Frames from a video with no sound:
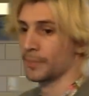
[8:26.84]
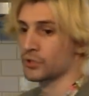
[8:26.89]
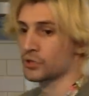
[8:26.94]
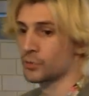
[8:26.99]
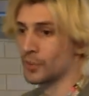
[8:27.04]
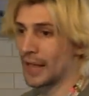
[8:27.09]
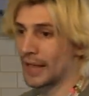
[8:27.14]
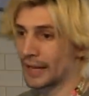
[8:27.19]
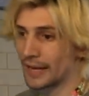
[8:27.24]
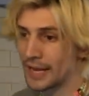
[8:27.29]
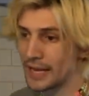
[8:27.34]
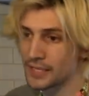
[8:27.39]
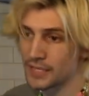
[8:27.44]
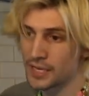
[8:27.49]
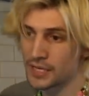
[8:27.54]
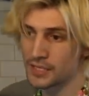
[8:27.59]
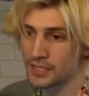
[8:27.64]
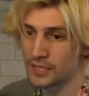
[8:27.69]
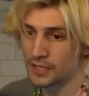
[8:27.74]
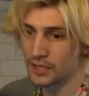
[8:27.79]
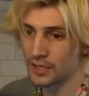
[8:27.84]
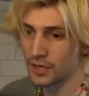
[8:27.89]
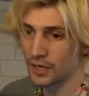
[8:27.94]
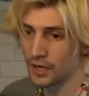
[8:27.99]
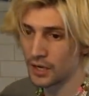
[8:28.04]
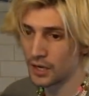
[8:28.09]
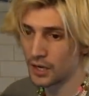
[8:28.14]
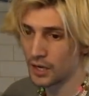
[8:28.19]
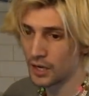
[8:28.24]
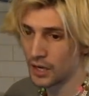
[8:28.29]
The reality is, is
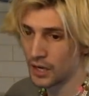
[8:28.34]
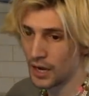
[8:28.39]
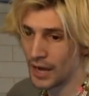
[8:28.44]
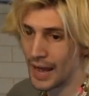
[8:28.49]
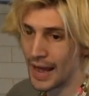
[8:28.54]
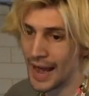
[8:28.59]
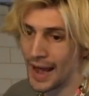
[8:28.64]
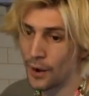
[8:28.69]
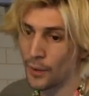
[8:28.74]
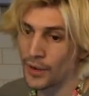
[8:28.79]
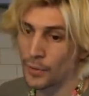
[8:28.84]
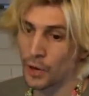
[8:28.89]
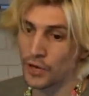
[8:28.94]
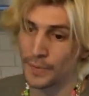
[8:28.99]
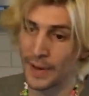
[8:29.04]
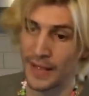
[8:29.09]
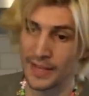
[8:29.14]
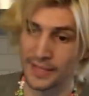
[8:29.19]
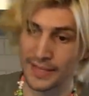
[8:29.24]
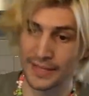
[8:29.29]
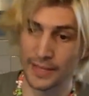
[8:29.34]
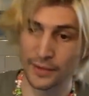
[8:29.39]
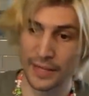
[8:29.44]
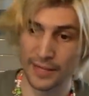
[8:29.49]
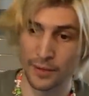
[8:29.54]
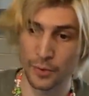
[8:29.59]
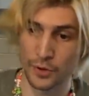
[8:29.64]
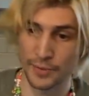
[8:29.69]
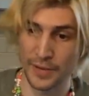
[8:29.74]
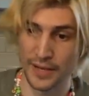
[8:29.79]
I already washed my hands. I did, I
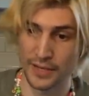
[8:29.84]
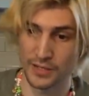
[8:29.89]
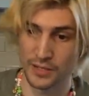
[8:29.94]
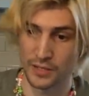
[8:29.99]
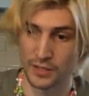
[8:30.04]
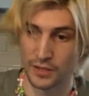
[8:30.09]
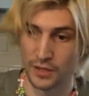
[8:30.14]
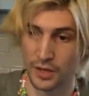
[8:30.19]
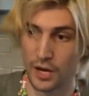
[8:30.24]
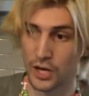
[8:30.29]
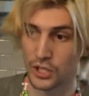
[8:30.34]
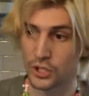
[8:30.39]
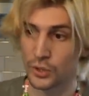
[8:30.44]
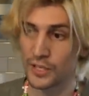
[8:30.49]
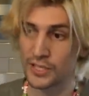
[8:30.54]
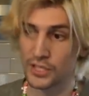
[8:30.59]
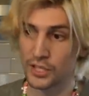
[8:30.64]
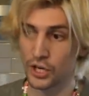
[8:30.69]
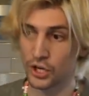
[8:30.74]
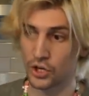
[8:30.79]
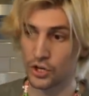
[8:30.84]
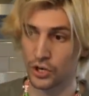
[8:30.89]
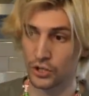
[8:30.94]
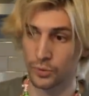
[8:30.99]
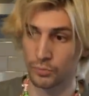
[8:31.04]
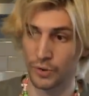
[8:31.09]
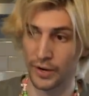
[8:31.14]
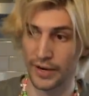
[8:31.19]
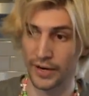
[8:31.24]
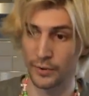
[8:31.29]
did wash my hands. Also, this is gonna cook the
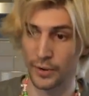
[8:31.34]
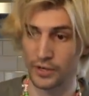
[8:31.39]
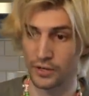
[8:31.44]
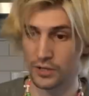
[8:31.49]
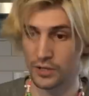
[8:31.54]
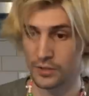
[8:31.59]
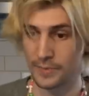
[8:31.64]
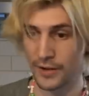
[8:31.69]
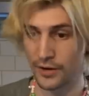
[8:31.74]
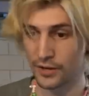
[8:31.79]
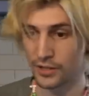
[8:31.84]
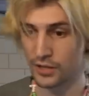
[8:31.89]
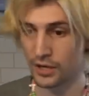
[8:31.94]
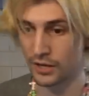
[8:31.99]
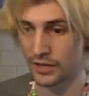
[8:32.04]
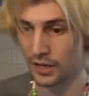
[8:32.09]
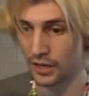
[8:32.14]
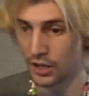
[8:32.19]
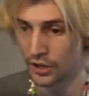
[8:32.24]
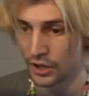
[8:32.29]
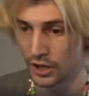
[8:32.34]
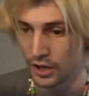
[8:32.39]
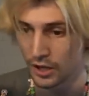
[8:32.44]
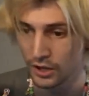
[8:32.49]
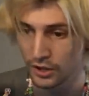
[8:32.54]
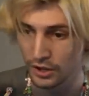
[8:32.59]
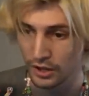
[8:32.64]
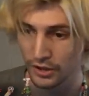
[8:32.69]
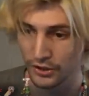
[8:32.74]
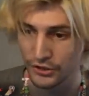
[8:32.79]
bread anyway, so it doesn't matter. It's gonna kill all the, all
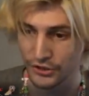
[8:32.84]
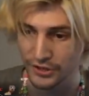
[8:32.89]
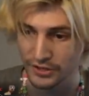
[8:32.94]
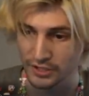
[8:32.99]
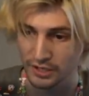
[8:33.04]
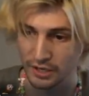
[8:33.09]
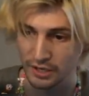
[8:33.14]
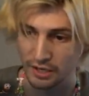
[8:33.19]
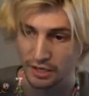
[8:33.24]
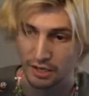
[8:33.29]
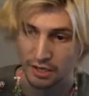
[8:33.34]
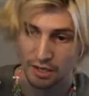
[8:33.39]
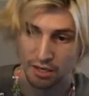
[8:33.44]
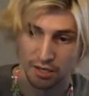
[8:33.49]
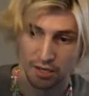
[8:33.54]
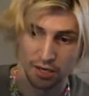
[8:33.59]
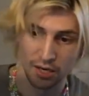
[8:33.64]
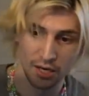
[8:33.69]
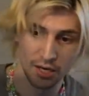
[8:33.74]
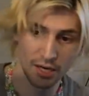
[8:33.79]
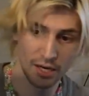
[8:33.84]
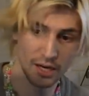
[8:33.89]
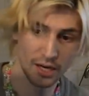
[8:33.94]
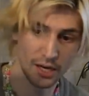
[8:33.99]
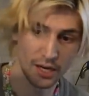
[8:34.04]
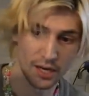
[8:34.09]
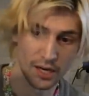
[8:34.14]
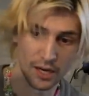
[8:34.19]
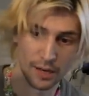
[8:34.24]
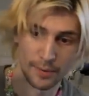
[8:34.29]
the, all the things in it.
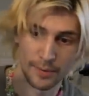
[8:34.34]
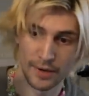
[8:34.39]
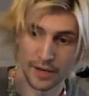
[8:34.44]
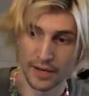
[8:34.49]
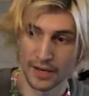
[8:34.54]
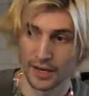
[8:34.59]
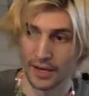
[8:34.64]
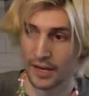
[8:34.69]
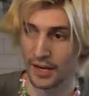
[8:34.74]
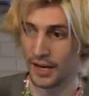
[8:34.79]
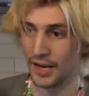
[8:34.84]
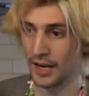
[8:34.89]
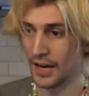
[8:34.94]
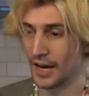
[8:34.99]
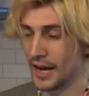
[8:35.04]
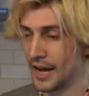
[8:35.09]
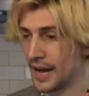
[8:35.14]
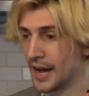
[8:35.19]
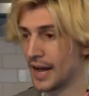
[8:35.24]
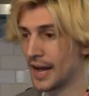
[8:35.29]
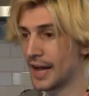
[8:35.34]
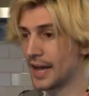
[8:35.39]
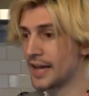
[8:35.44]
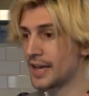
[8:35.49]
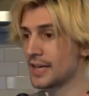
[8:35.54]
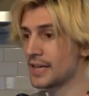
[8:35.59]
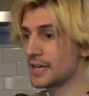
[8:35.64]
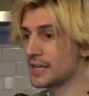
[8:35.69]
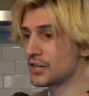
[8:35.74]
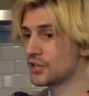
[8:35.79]
Uh,
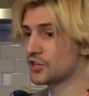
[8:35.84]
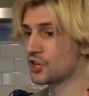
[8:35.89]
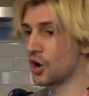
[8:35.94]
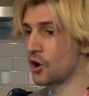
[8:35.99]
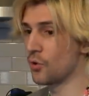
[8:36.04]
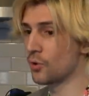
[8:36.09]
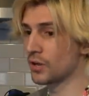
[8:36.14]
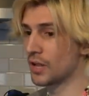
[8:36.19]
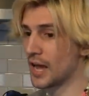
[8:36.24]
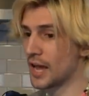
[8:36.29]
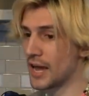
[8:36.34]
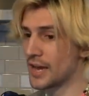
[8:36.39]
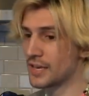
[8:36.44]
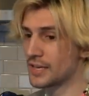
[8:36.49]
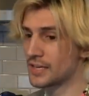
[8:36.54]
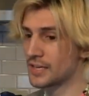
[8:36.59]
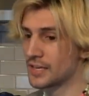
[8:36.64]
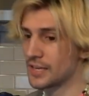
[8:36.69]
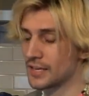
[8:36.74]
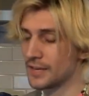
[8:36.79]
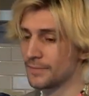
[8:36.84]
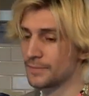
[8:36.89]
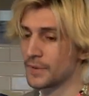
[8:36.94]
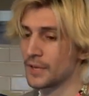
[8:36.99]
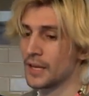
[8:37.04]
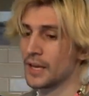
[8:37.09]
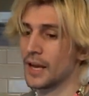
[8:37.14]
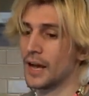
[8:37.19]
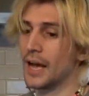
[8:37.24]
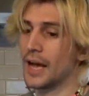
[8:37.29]
I don't like
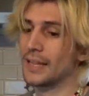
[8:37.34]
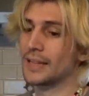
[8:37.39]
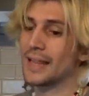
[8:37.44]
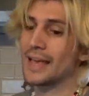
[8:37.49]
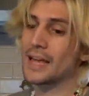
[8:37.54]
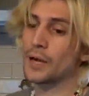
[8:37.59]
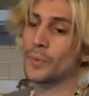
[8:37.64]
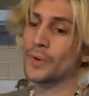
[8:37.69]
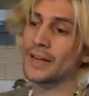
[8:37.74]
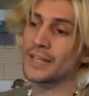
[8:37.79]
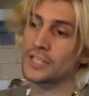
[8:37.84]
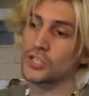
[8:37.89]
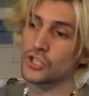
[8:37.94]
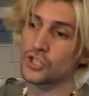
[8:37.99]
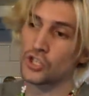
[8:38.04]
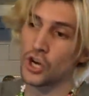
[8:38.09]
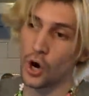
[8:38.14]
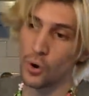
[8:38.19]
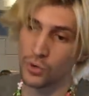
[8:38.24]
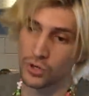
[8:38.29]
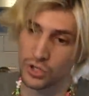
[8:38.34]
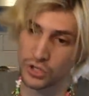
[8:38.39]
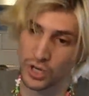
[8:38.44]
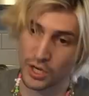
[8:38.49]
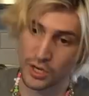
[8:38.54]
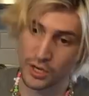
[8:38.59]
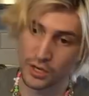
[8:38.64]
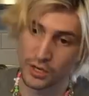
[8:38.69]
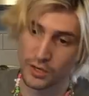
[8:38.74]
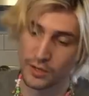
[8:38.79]
I like when it's
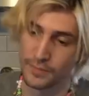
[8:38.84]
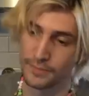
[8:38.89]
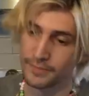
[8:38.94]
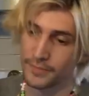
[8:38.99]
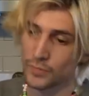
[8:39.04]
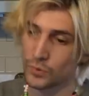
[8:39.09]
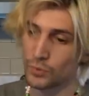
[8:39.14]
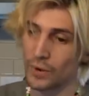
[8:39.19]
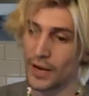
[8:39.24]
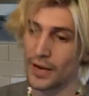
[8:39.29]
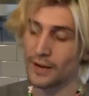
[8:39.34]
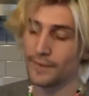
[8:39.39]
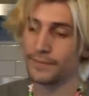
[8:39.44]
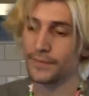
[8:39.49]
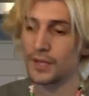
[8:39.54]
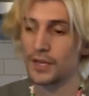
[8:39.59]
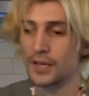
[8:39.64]
toasted, right?